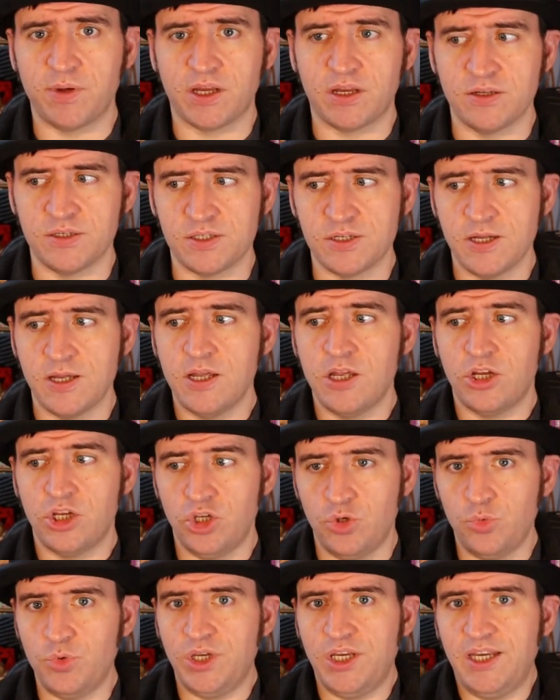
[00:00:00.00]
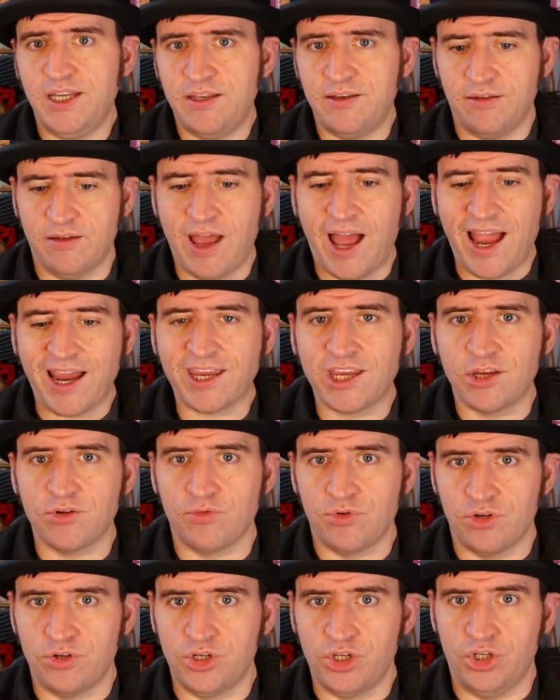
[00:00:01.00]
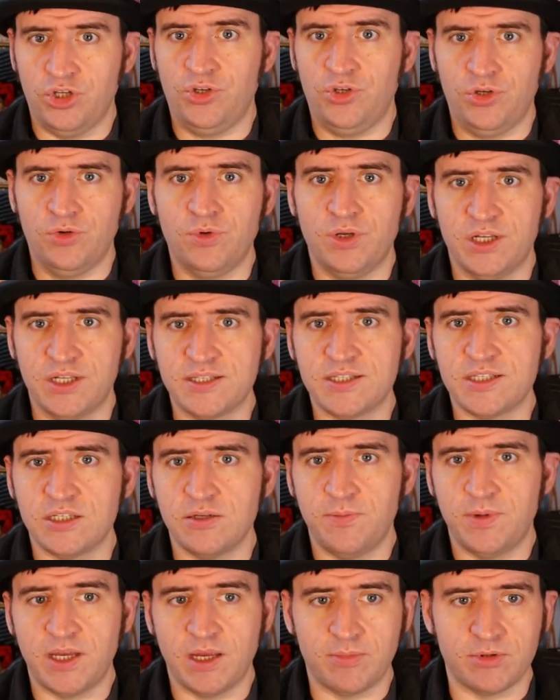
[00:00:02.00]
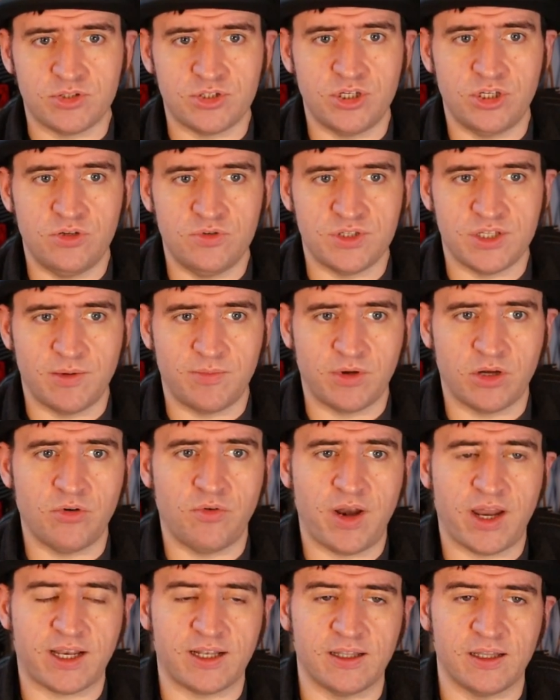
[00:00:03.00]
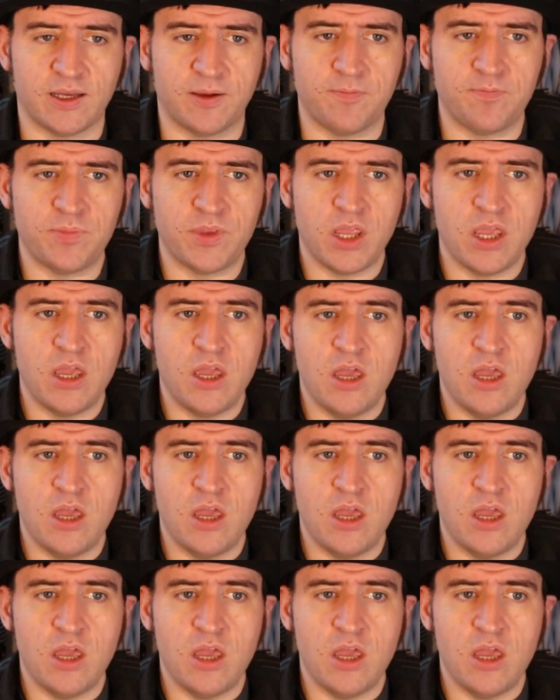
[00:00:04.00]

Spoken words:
because you need accurate units to be able to use them correctly.